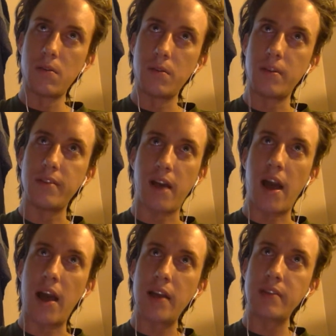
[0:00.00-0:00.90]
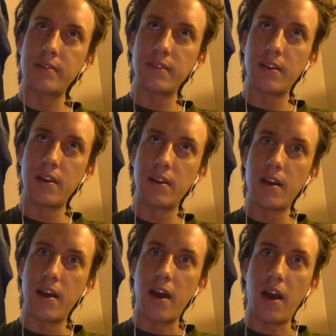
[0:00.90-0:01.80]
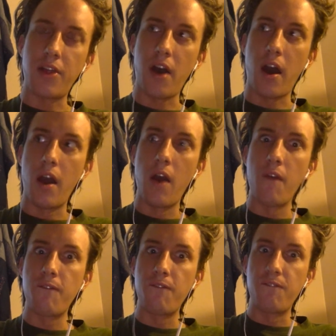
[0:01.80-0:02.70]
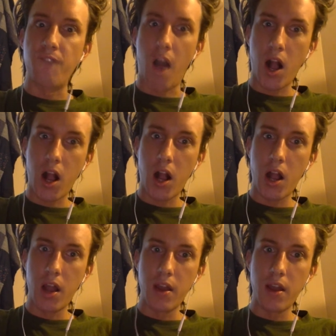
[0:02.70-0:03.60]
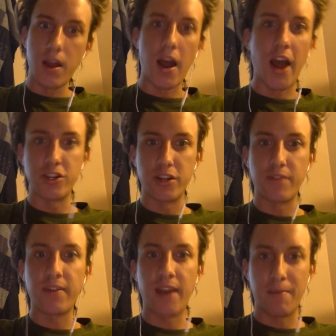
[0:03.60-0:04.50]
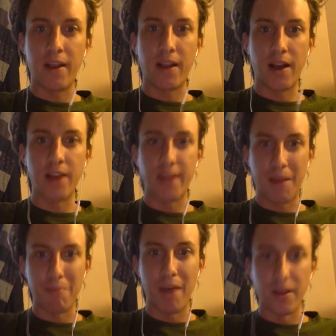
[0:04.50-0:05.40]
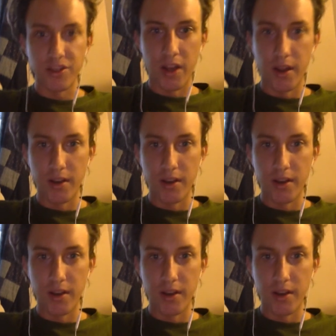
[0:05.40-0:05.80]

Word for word: With his eyes. I thought, fuck, I should have kept my goddamn mouth shut.